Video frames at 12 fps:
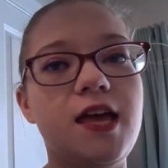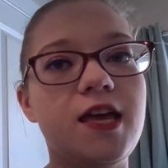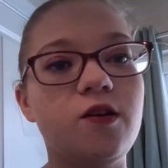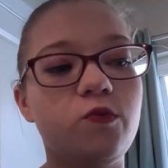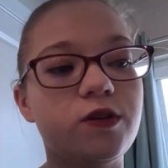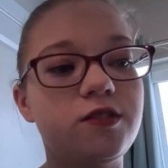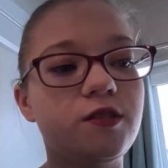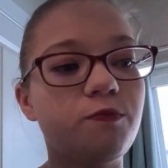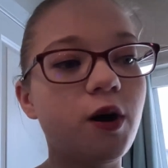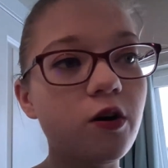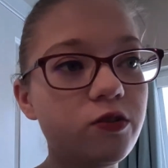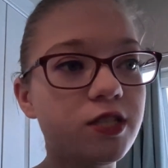it was
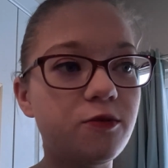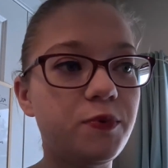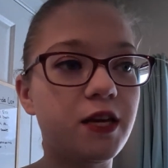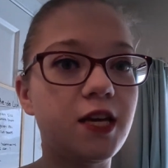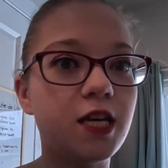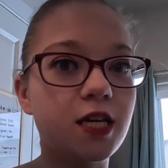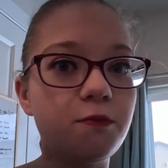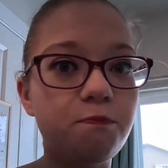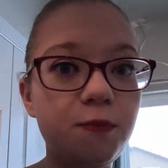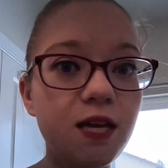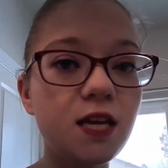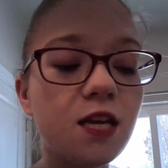supposed to be
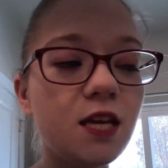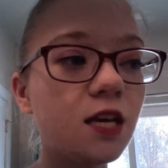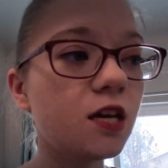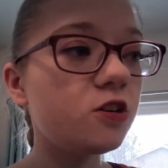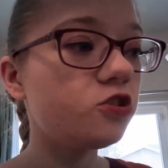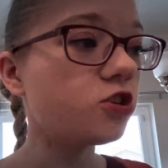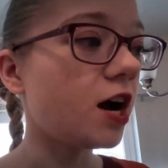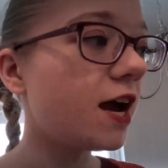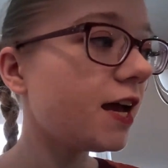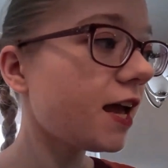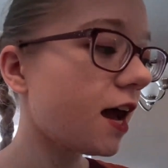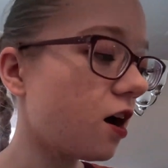me
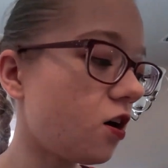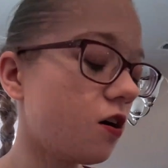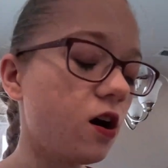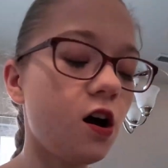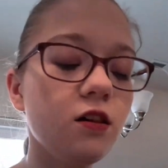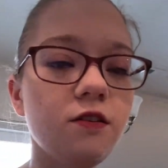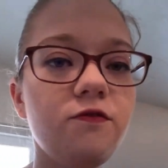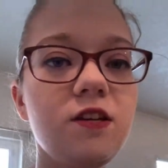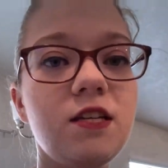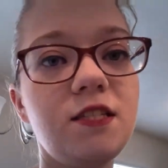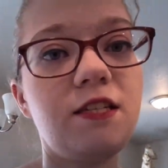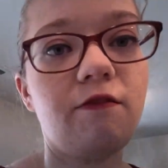trying out all of
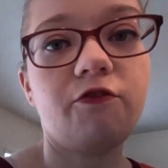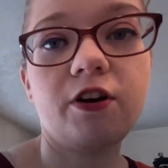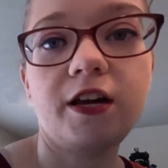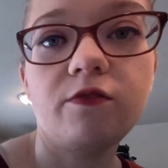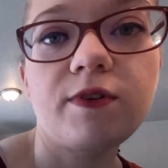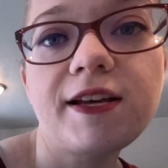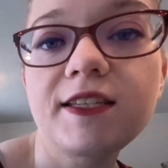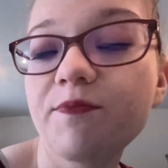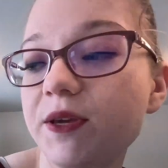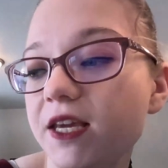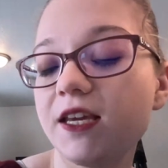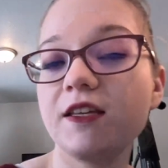these different
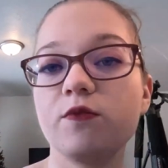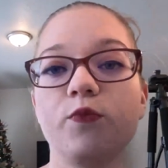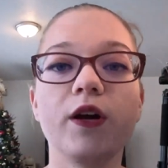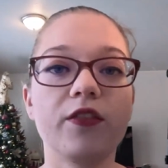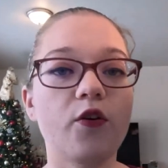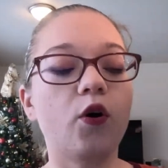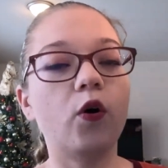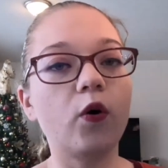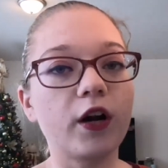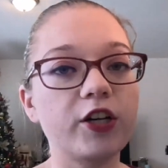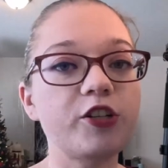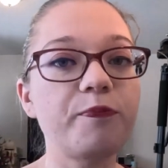recipes with
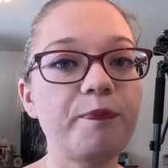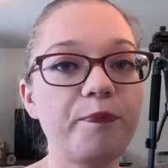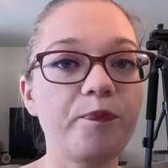orange